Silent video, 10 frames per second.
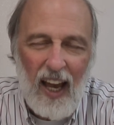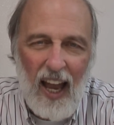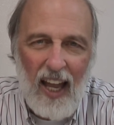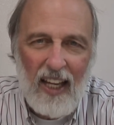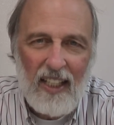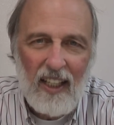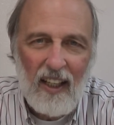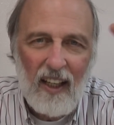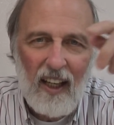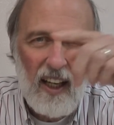And
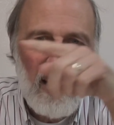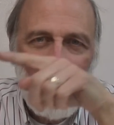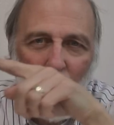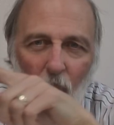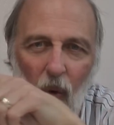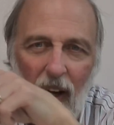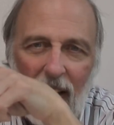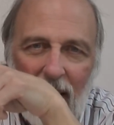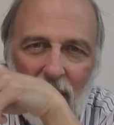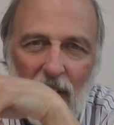1
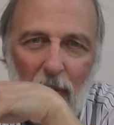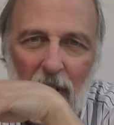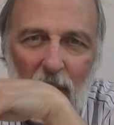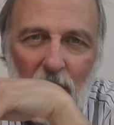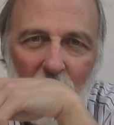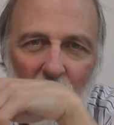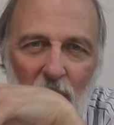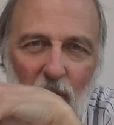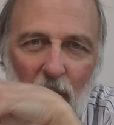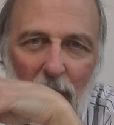is someone who's
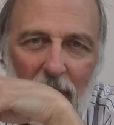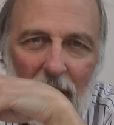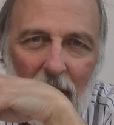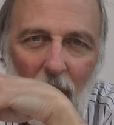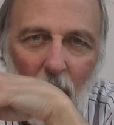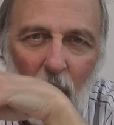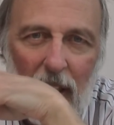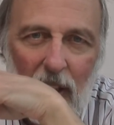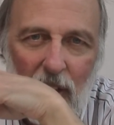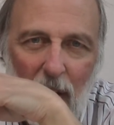extremely low
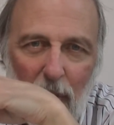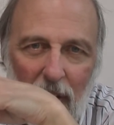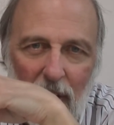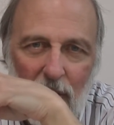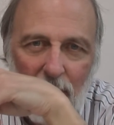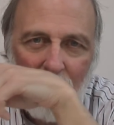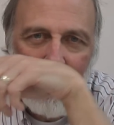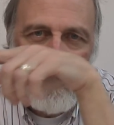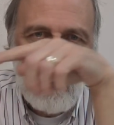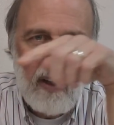in stubbornness.
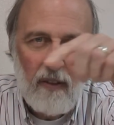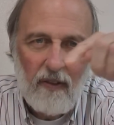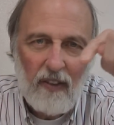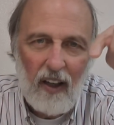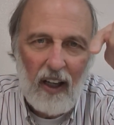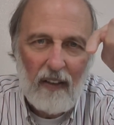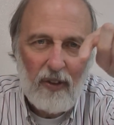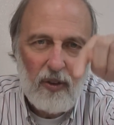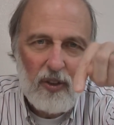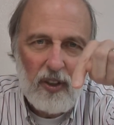5
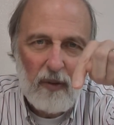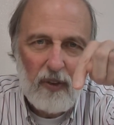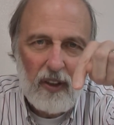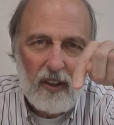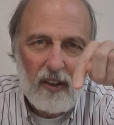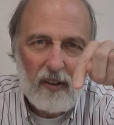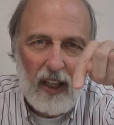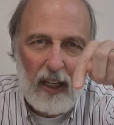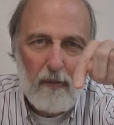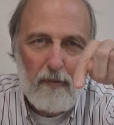who's someone kind of